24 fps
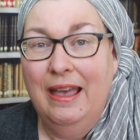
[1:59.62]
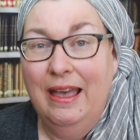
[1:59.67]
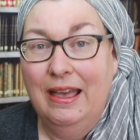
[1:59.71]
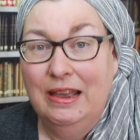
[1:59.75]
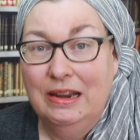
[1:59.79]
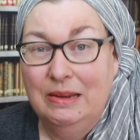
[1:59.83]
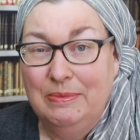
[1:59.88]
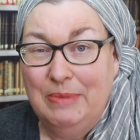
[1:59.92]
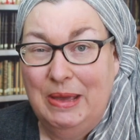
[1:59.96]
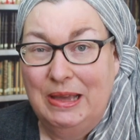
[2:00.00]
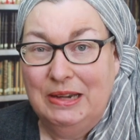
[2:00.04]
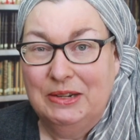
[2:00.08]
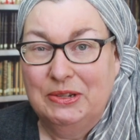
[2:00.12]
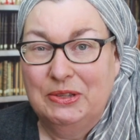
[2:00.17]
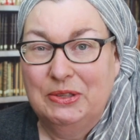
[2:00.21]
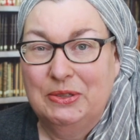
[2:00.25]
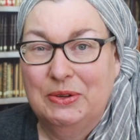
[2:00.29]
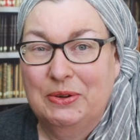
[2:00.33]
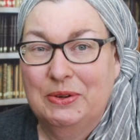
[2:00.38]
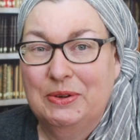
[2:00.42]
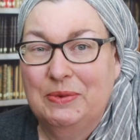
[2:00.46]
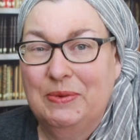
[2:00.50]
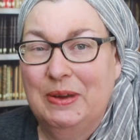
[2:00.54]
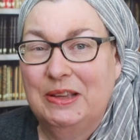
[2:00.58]
And Amanda's
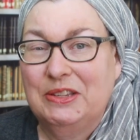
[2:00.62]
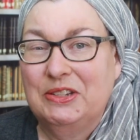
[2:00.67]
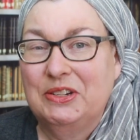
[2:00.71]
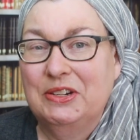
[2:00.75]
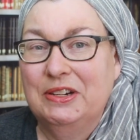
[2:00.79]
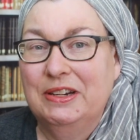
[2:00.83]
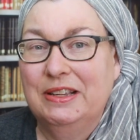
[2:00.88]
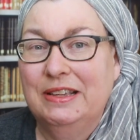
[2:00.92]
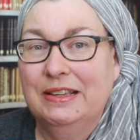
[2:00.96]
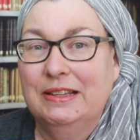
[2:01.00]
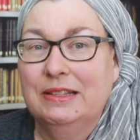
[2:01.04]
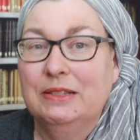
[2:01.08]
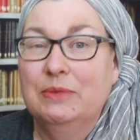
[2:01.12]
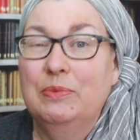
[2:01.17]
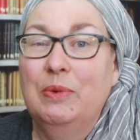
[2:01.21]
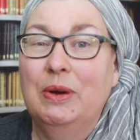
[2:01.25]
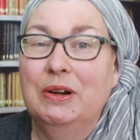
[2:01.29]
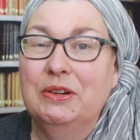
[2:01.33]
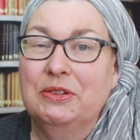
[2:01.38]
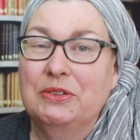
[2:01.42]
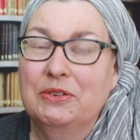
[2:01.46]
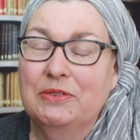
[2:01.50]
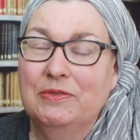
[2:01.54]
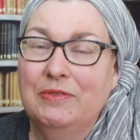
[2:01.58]
third question is,
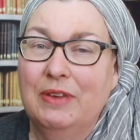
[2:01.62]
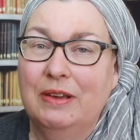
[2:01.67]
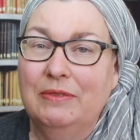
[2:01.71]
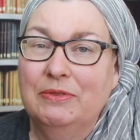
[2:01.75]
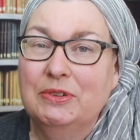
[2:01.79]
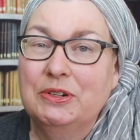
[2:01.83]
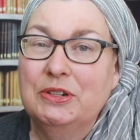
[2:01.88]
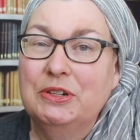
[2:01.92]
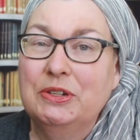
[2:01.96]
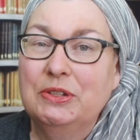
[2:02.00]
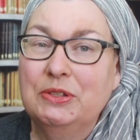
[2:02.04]
what is your favorite